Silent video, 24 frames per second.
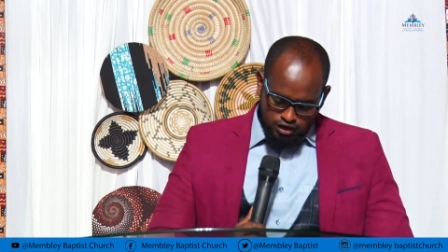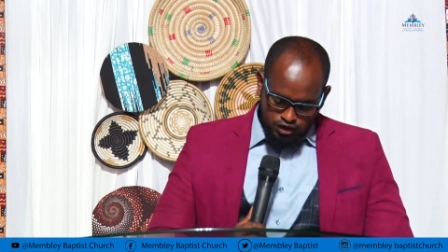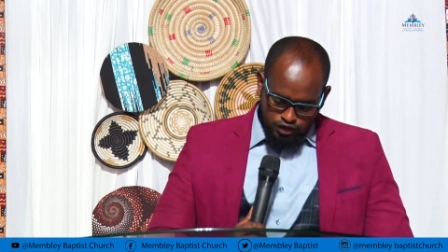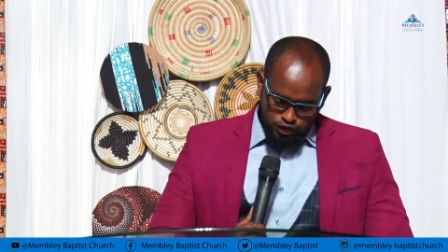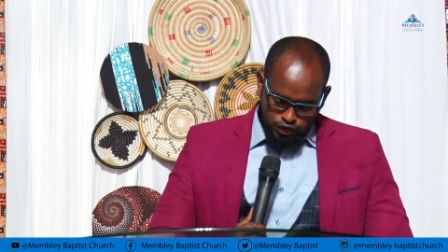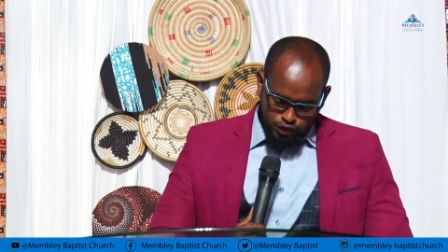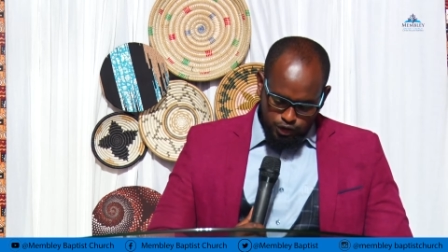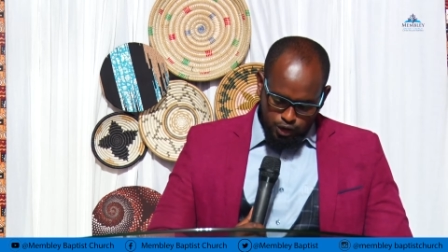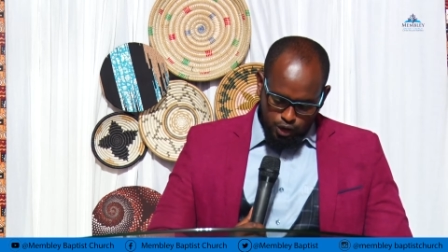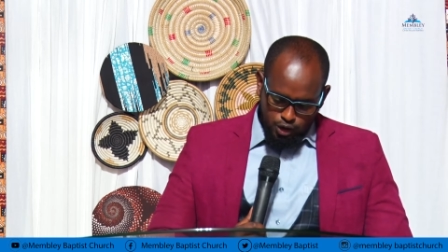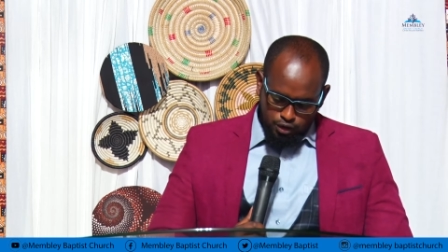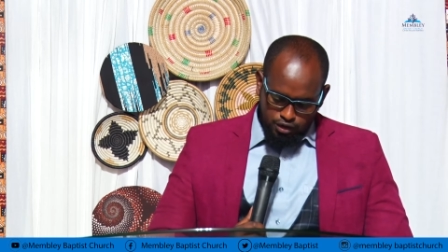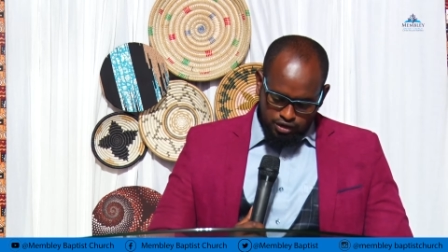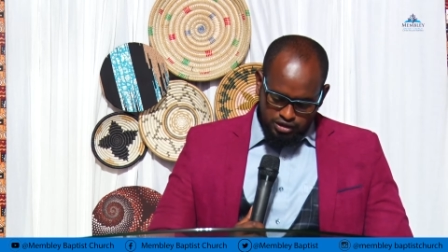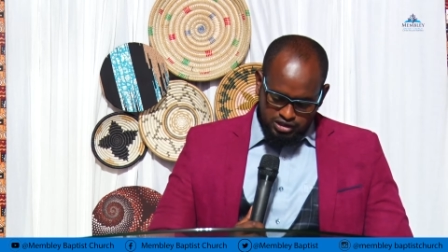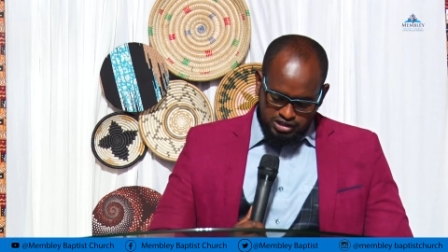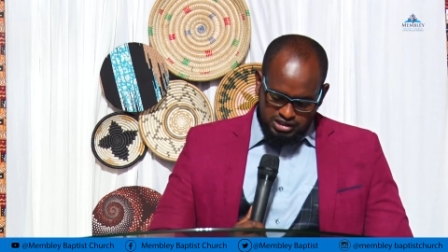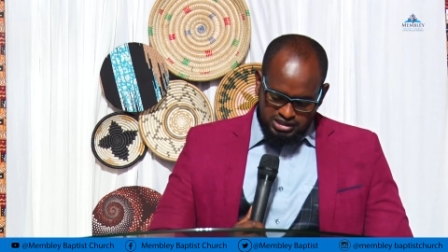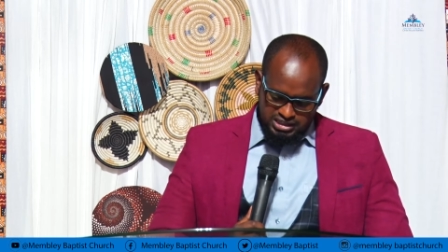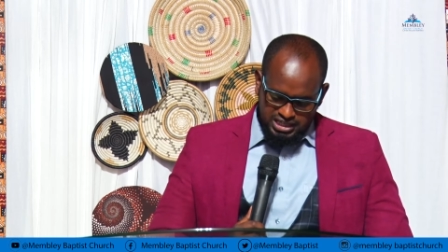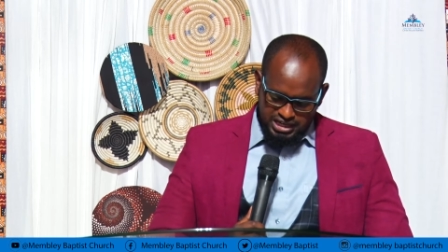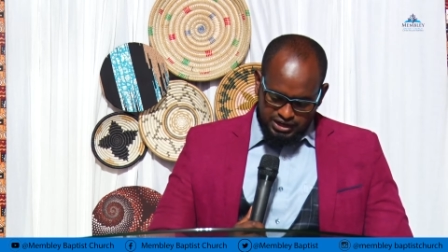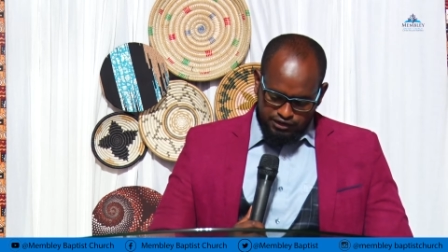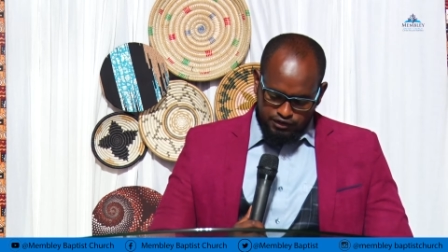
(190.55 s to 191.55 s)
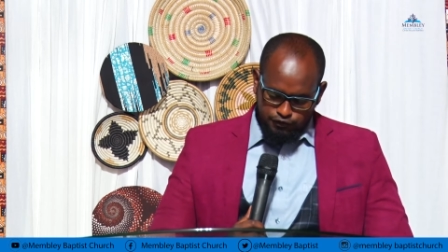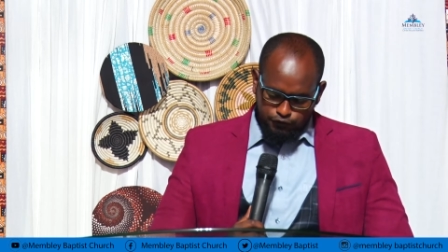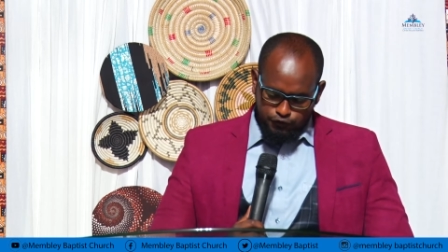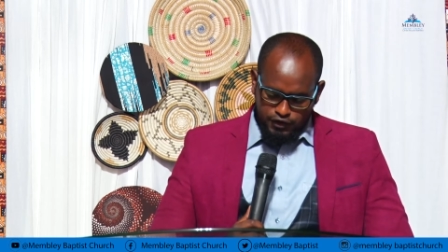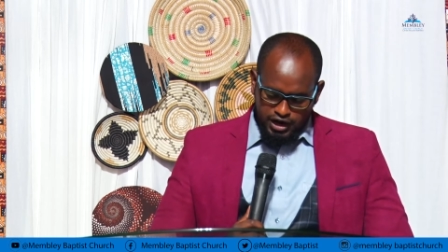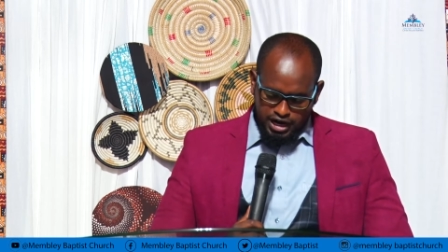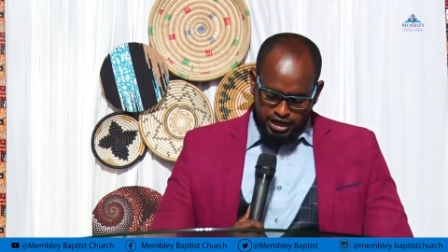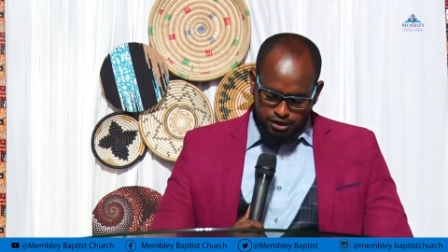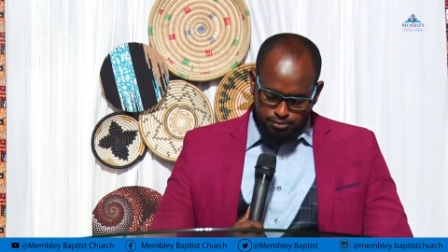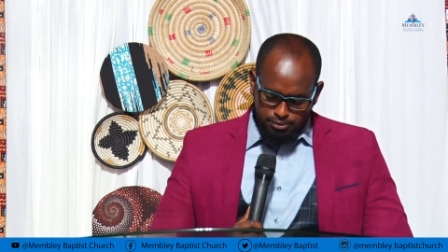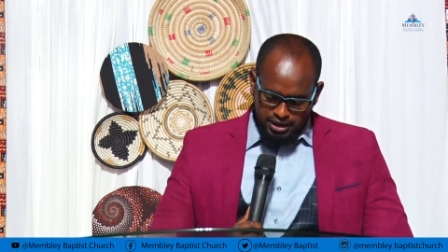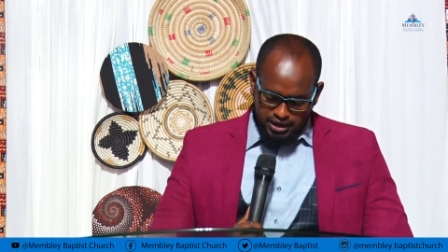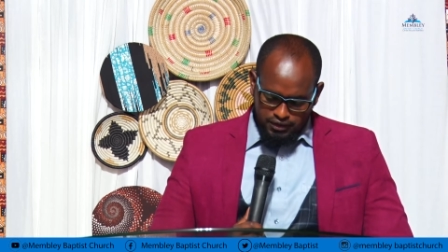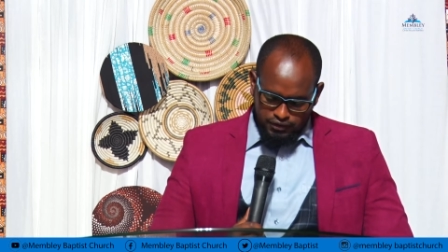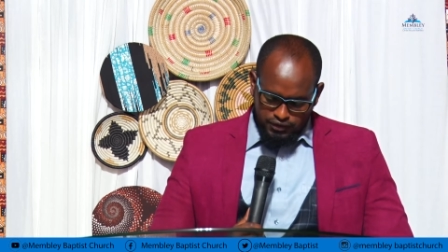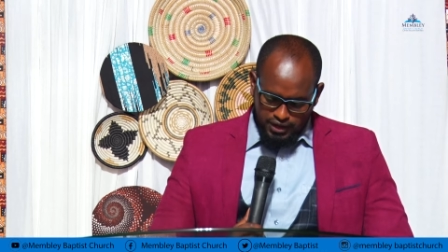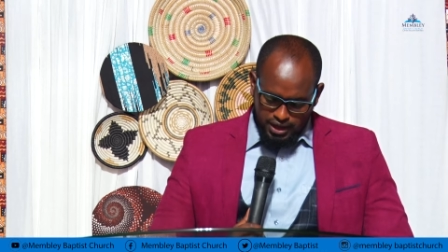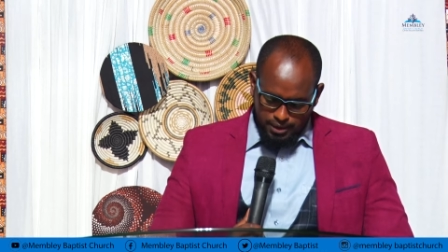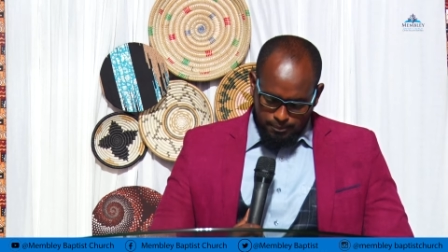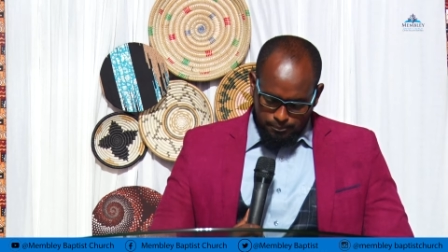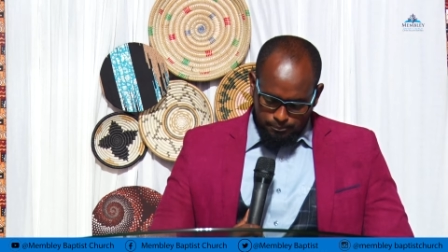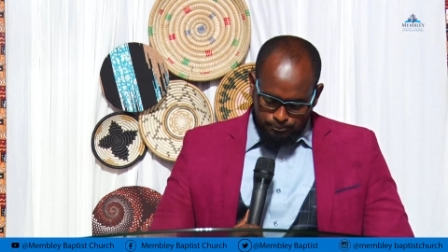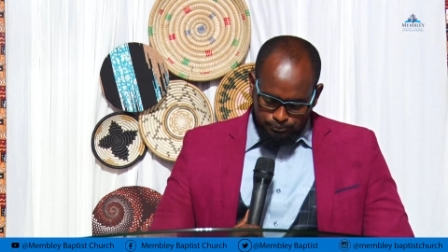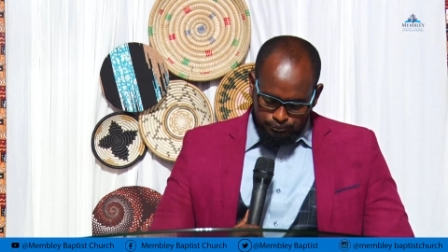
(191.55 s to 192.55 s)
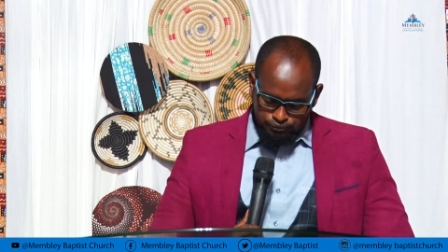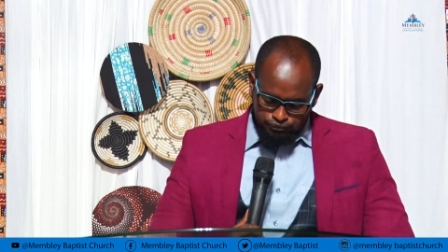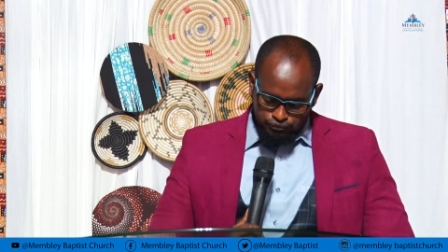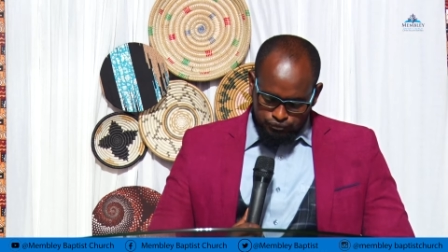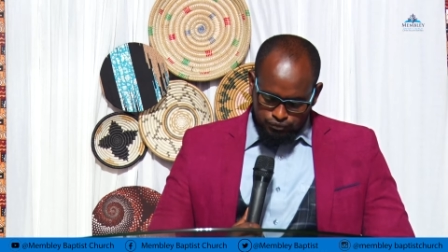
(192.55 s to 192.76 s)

nor terrified by them,